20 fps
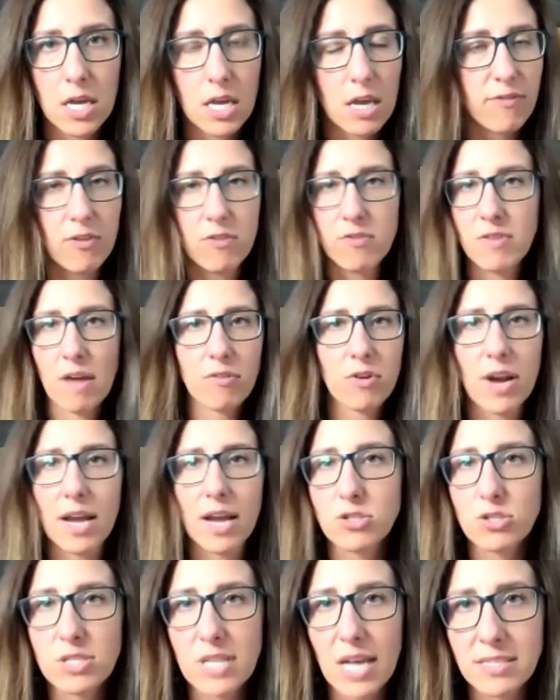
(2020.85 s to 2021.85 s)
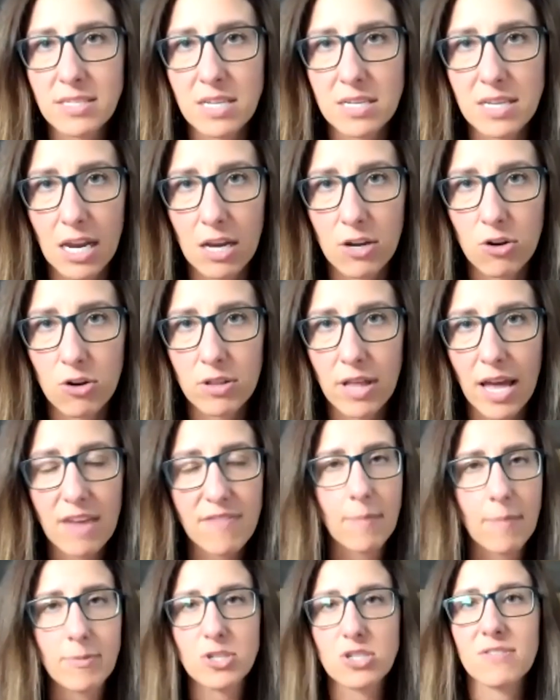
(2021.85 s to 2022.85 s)
If you've never exercised a day in your life,
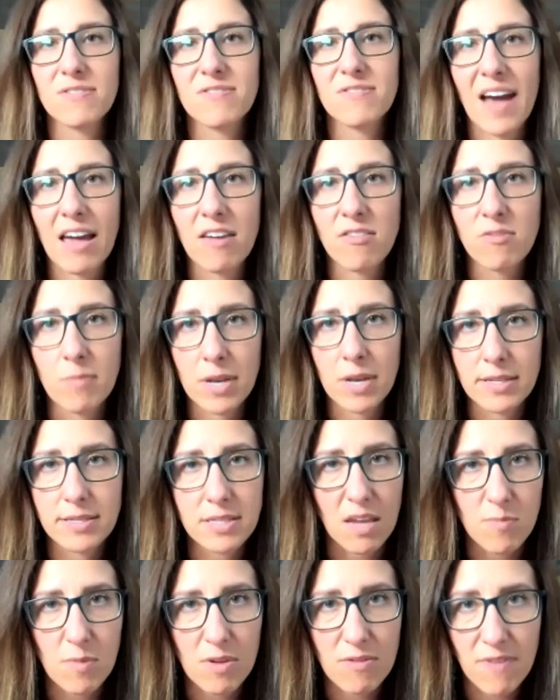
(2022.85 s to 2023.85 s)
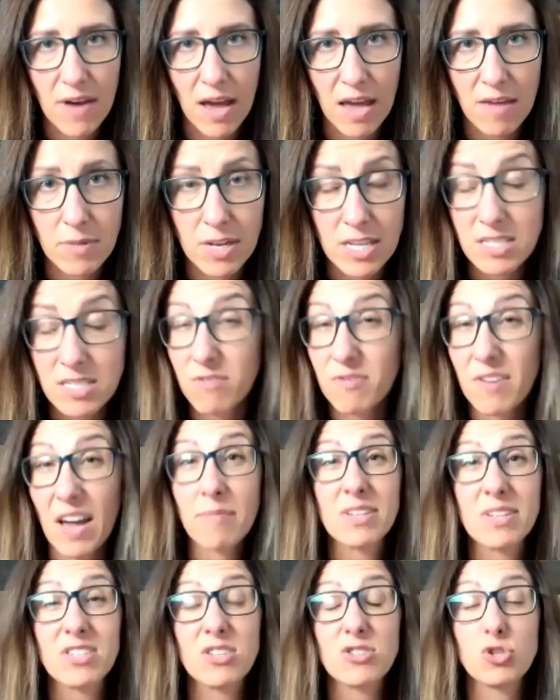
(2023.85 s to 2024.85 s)
how about just 5 minutes? Give me 5 minutes. If
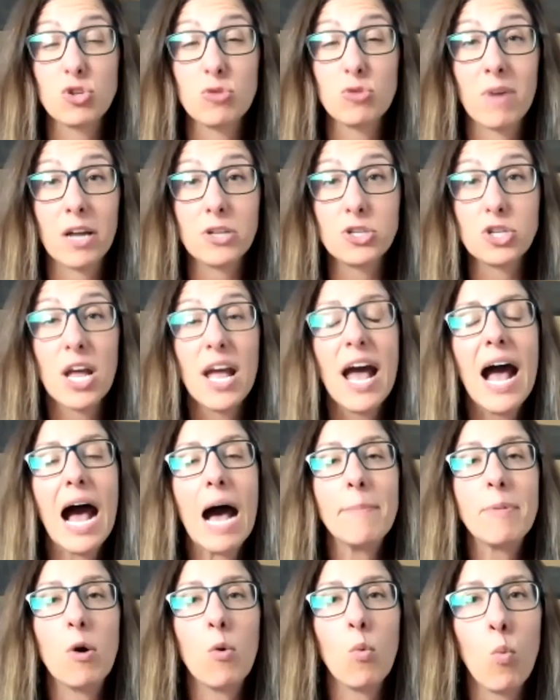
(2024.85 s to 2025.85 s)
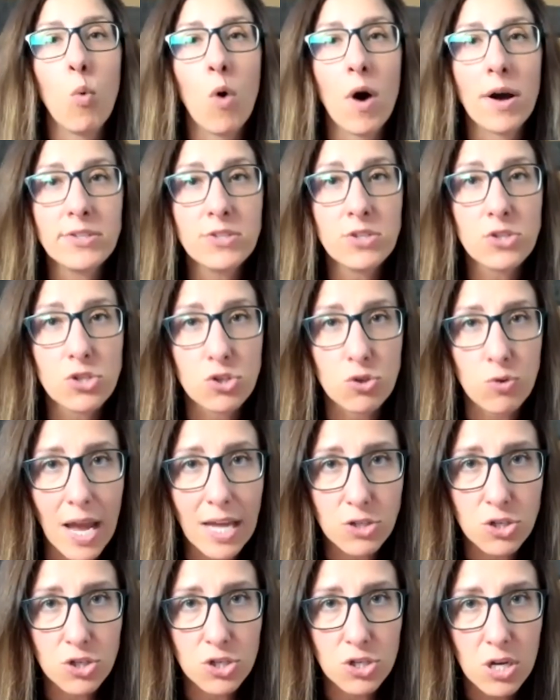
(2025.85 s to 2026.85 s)
5 minutes is too much, how about one
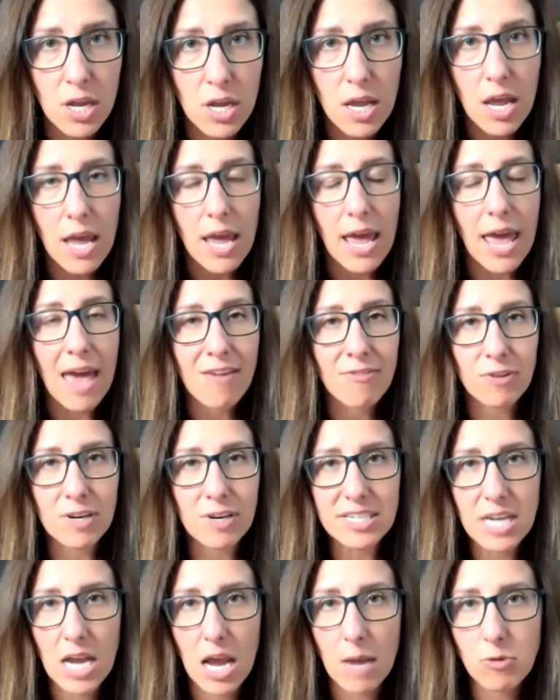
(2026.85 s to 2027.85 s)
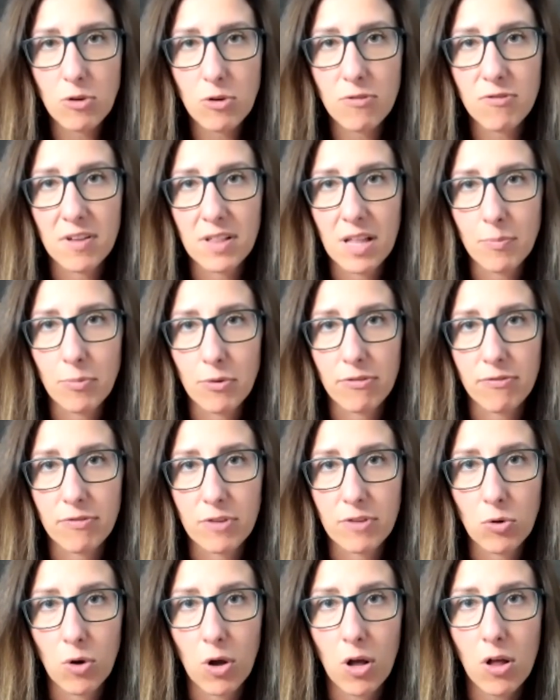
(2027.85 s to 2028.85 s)
stretch every time you fill up with
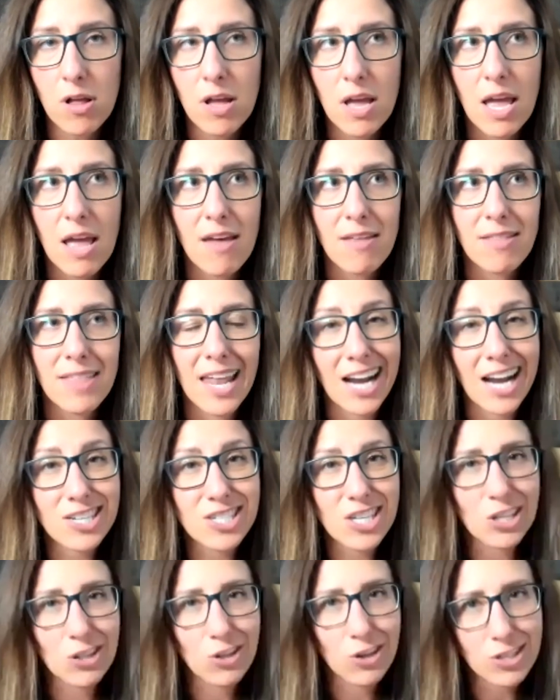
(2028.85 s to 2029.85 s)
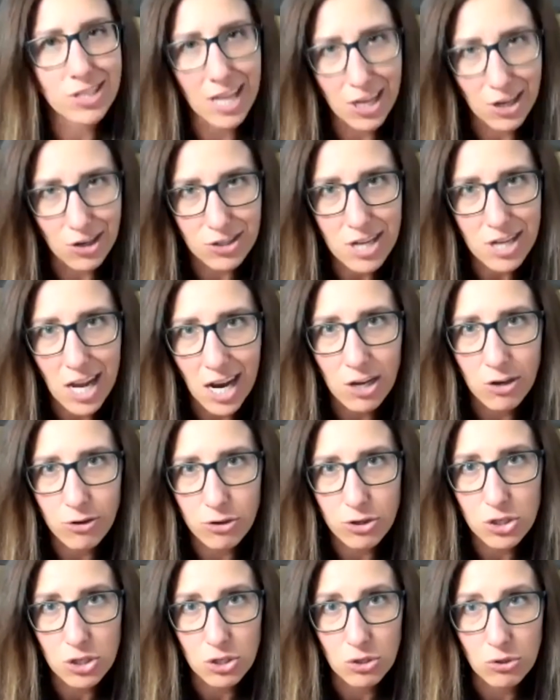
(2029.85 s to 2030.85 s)
fuel that actually looks like you're tying
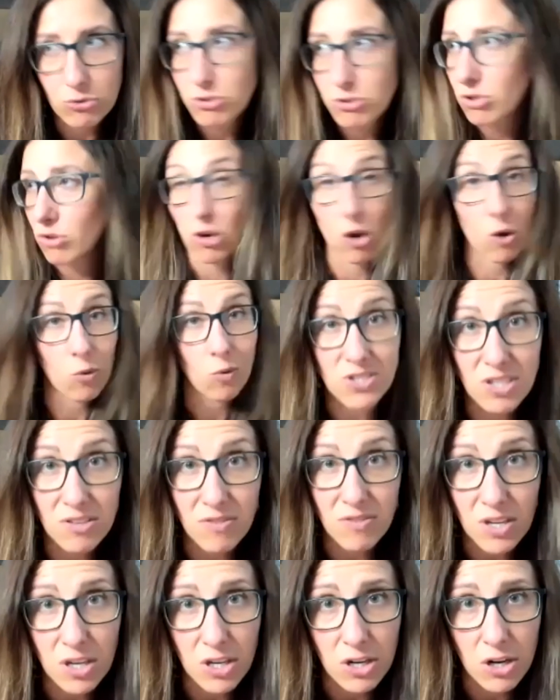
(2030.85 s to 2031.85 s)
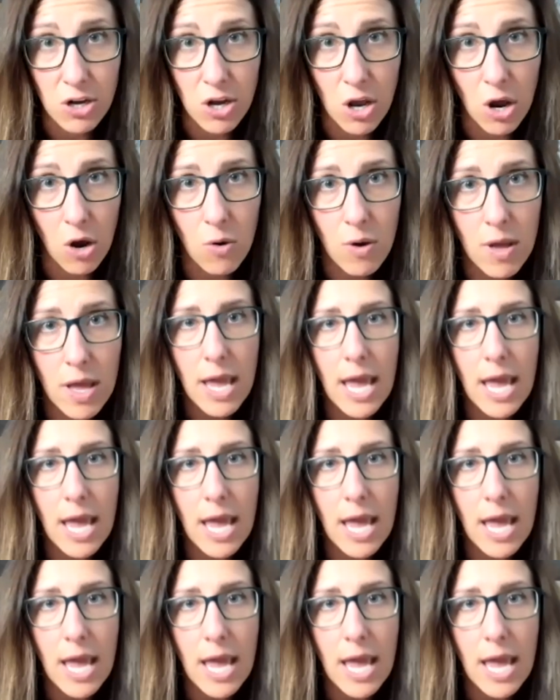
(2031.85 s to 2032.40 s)
your shoe, so no one's even going to know.